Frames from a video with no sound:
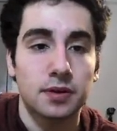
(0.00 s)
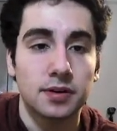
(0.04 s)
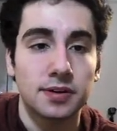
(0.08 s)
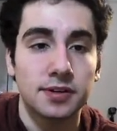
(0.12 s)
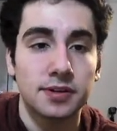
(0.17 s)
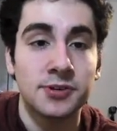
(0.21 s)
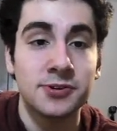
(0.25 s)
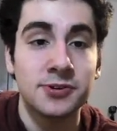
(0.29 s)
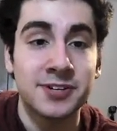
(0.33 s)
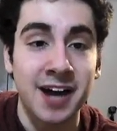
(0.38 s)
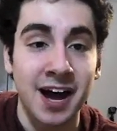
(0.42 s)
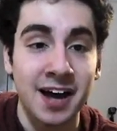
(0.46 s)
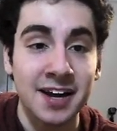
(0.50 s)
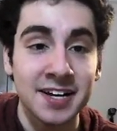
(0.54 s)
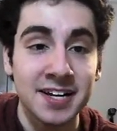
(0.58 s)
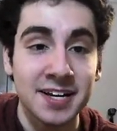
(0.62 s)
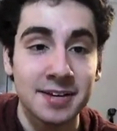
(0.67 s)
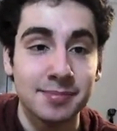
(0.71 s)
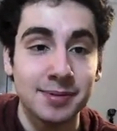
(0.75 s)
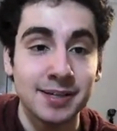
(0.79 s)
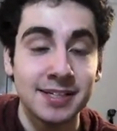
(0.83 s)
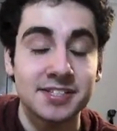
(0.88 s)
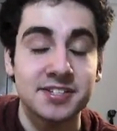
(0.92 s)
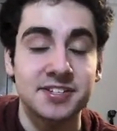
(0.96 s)
You gotta
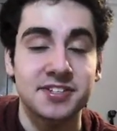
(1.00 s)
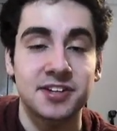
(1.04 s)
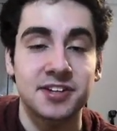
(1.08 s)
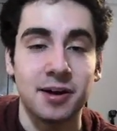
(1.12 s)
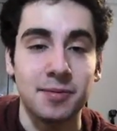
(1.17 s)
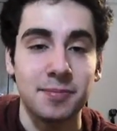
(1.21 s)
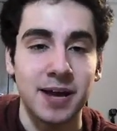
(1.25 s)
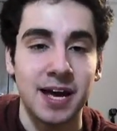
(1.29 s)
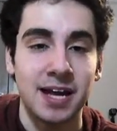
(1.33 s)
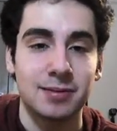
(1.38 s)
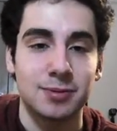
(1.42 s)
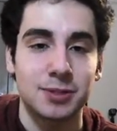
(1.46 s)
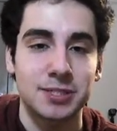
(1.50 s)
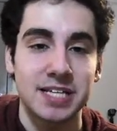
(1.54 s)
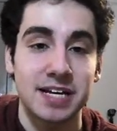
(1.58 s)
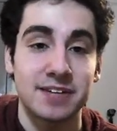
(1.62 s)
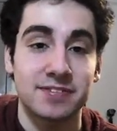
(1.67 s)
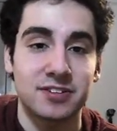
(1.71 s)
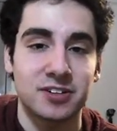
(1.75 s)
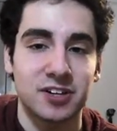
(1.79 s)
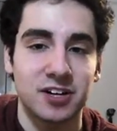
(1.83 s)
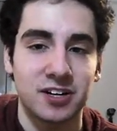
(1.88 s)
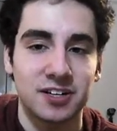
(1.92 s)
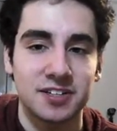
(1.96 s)
admit some animals have
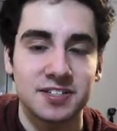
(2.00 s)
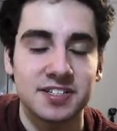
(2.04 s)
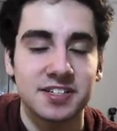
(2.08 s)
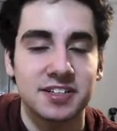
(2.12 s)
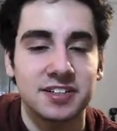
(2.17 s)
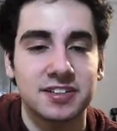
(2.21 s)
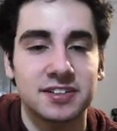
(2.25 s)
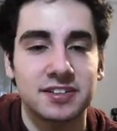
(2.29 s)
claws.